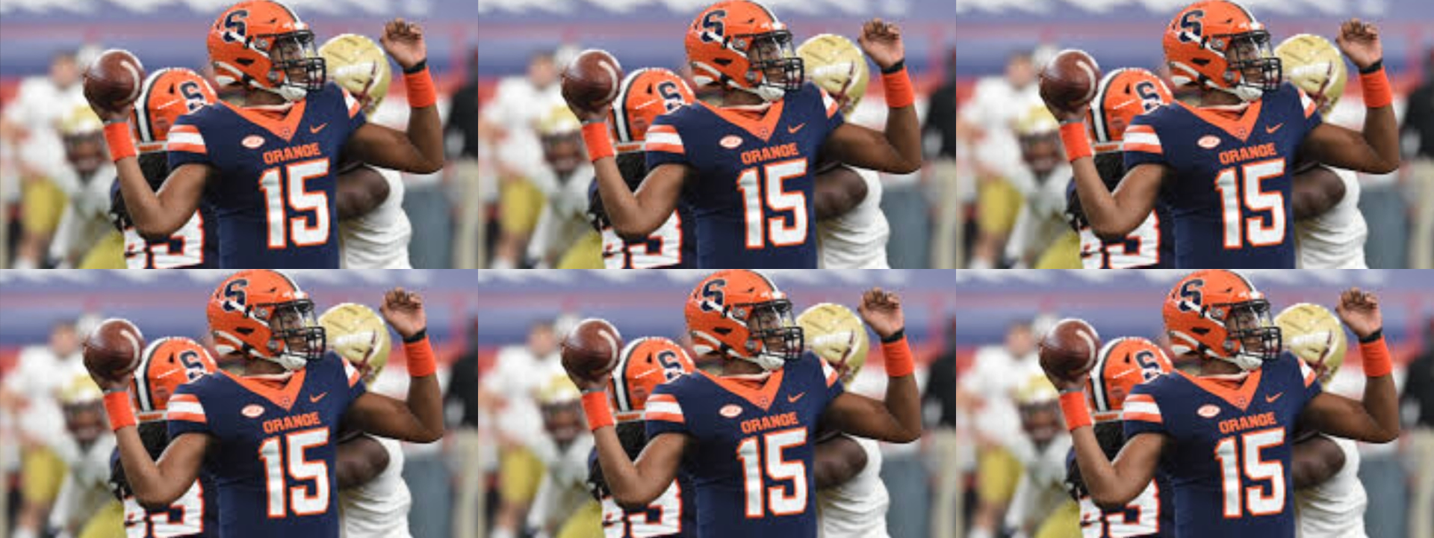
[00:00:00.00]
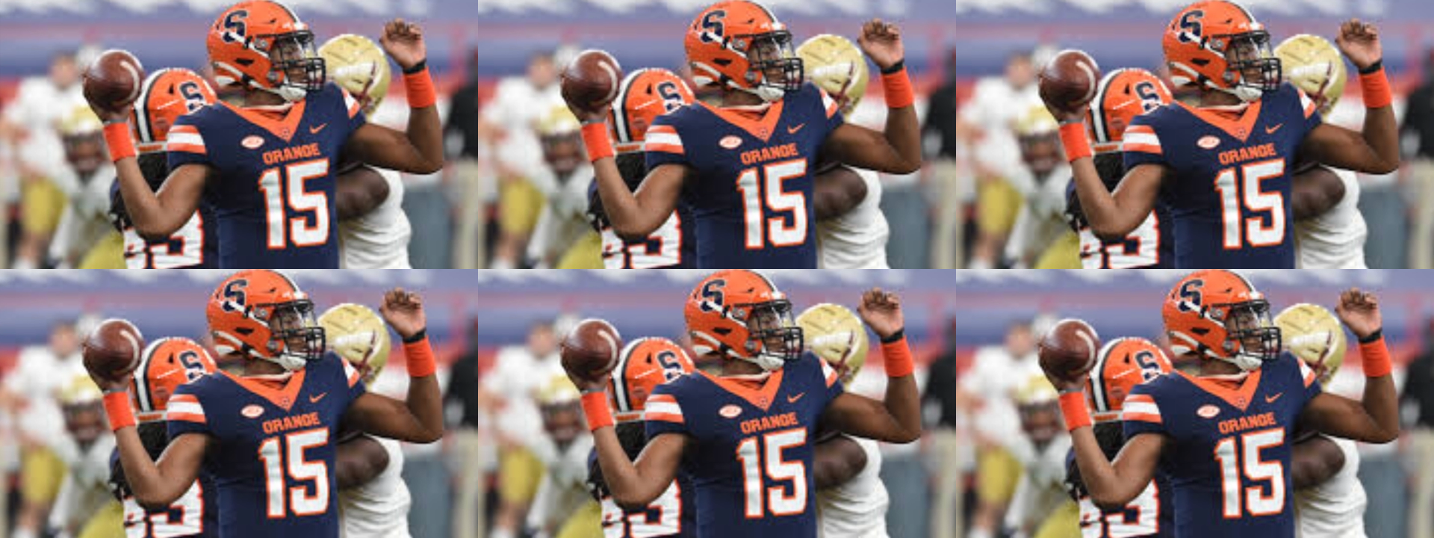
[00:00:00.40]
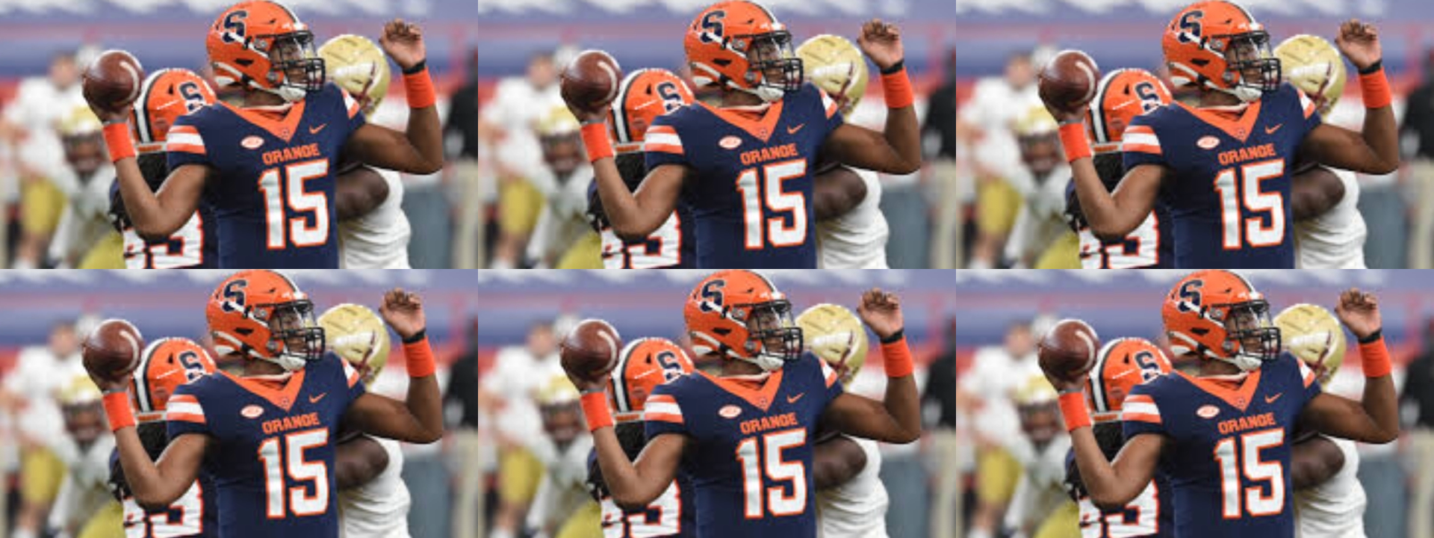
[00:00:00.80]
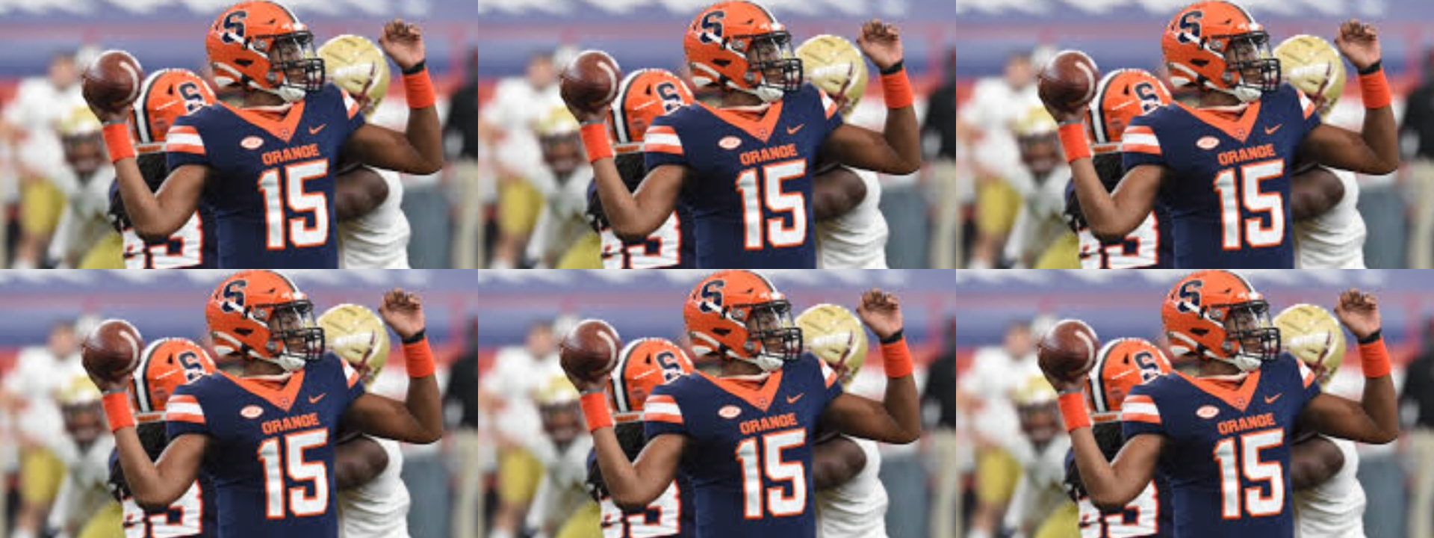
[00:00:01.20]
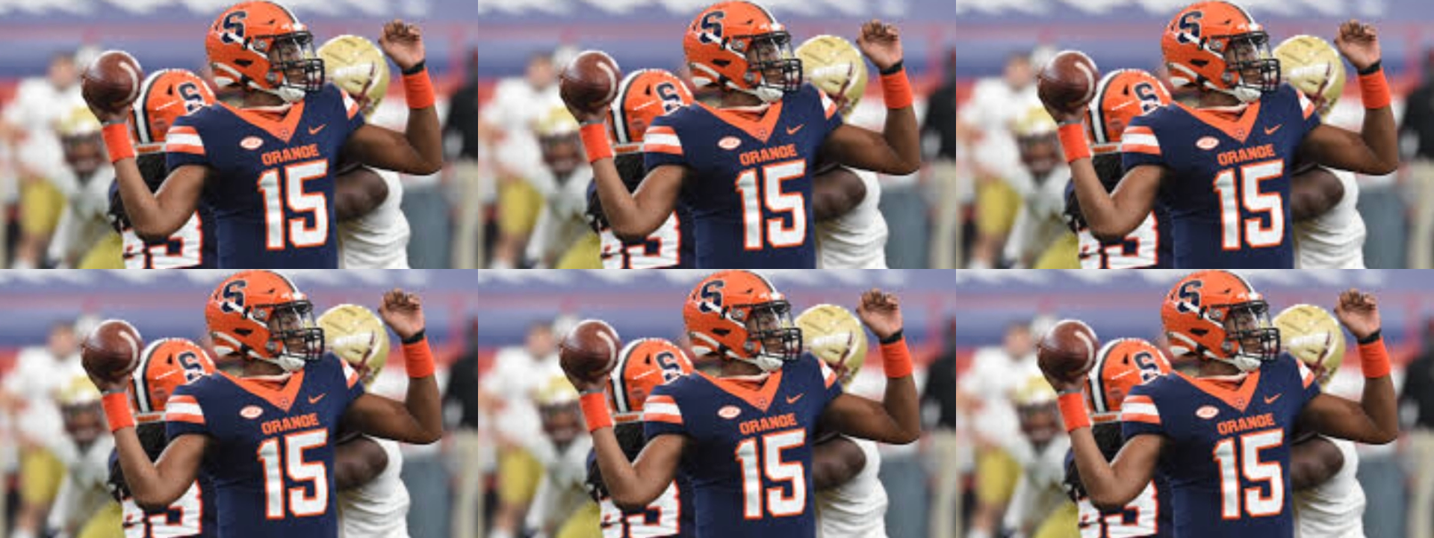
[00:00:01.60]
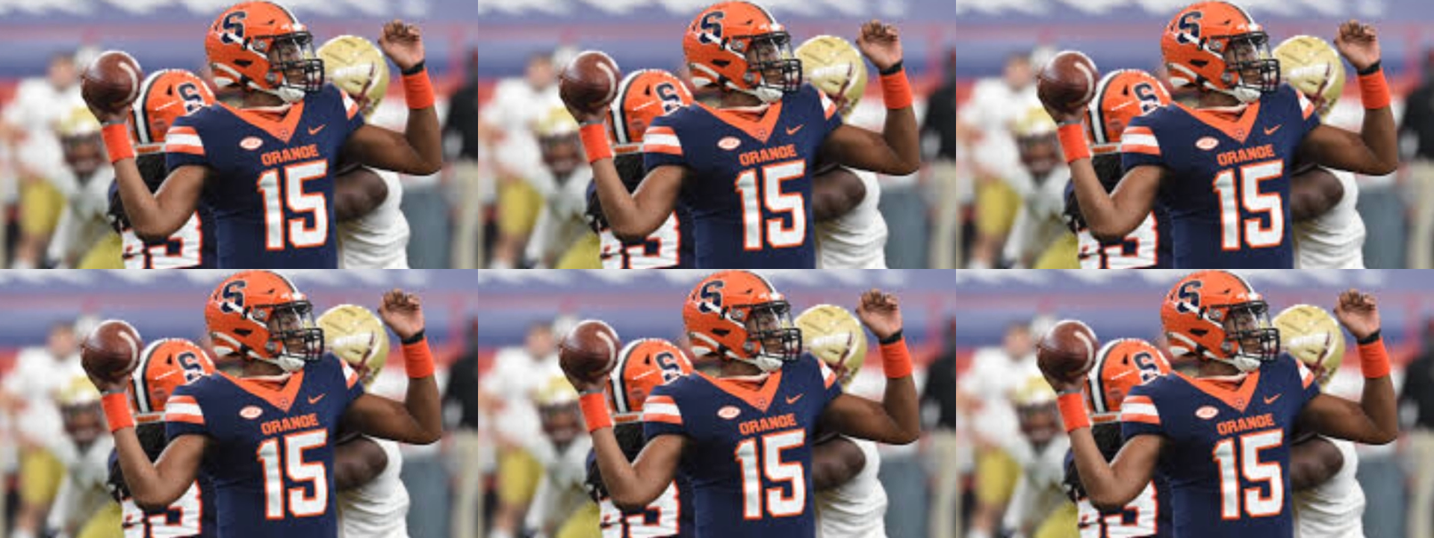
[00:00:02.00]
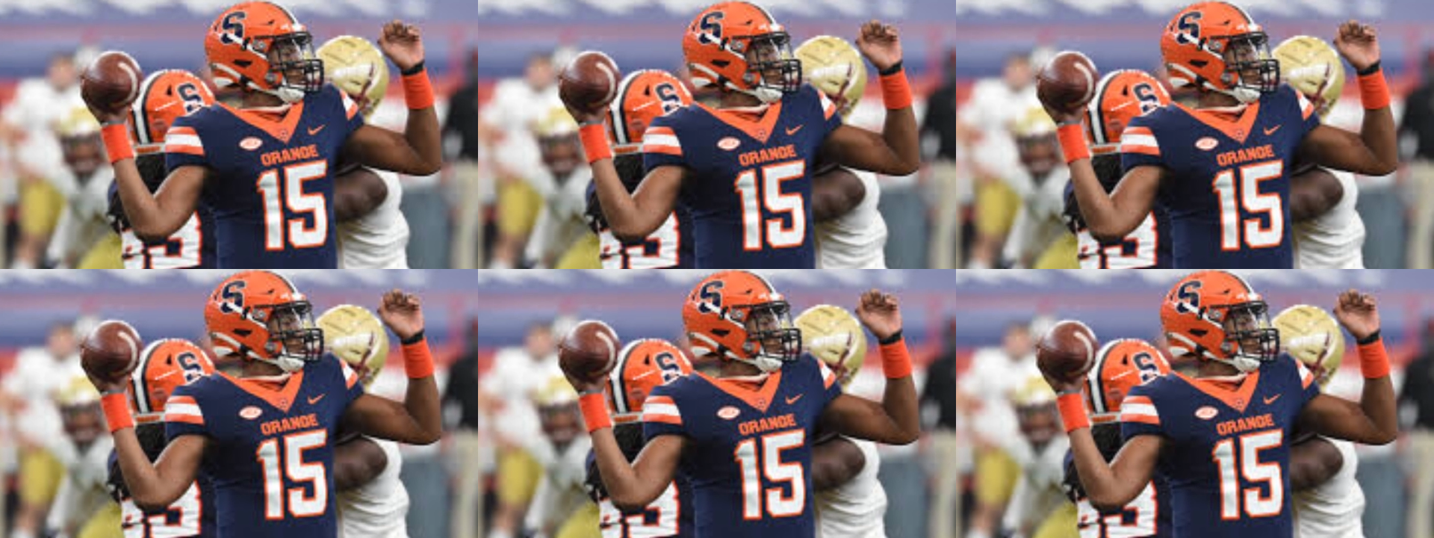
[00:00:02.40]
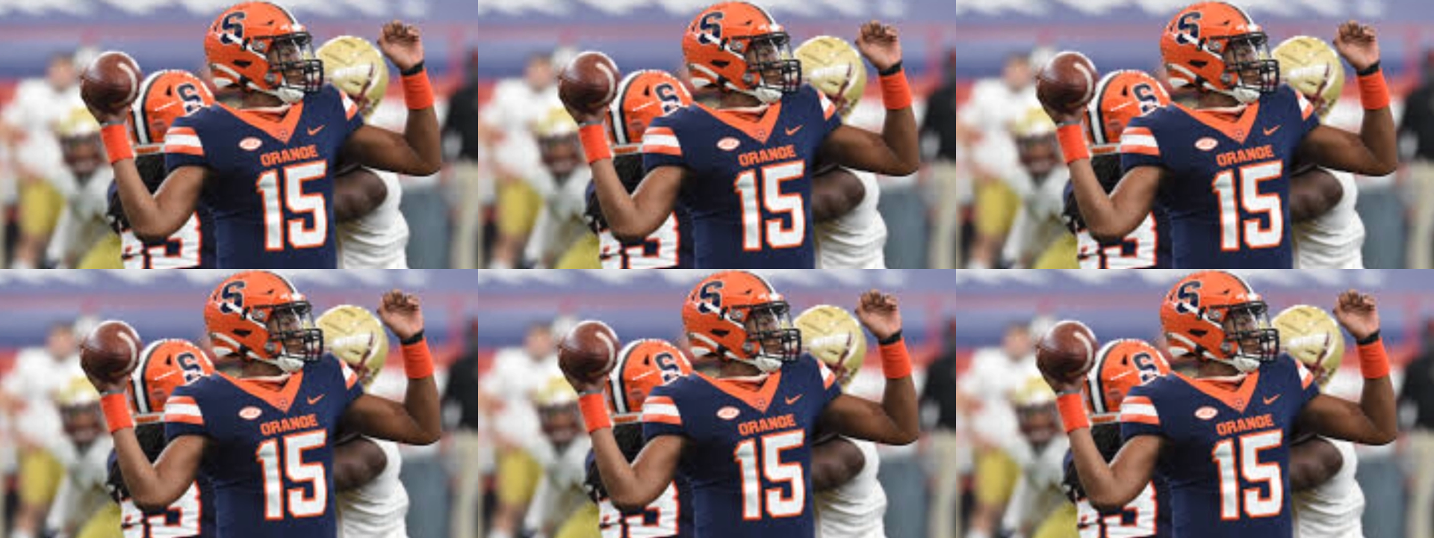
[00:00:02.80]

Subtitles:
No face is visible, so there are no lips to read.